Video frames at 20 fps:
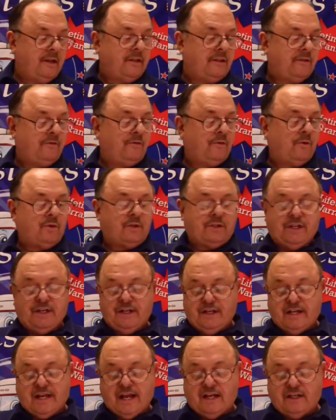the
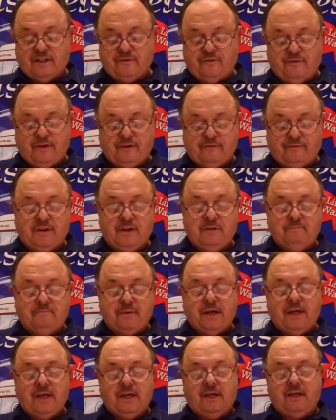
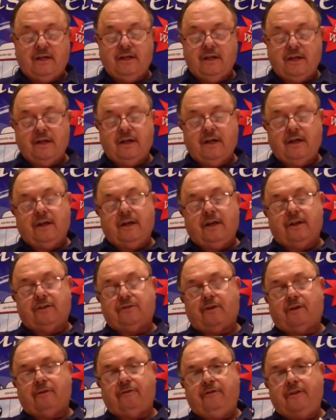14-50P.
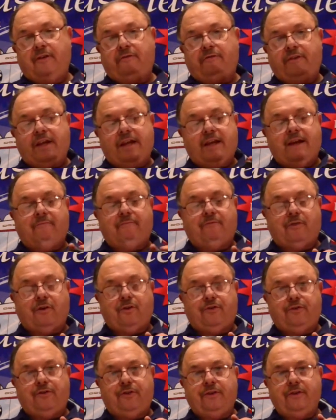It's our 50 amp
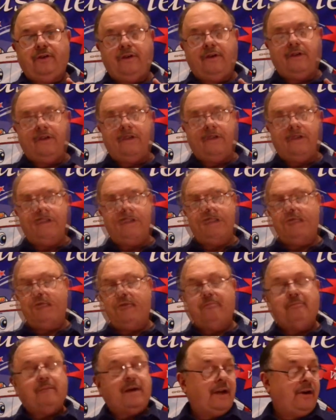version for
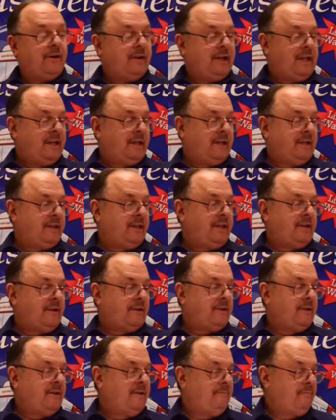the male end
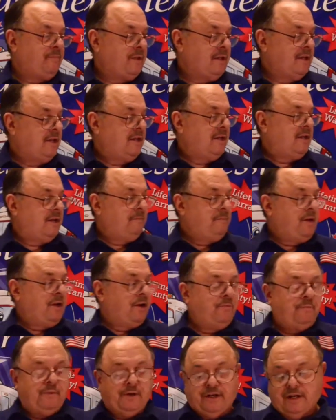here. Let me
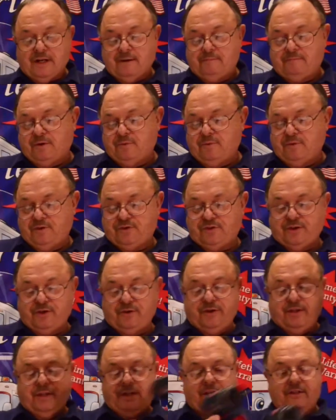open it up. I want to show
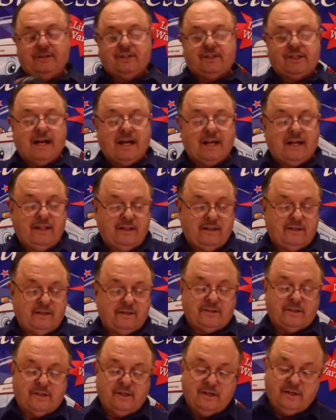you the inside of
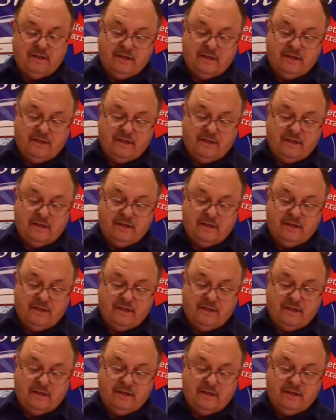this.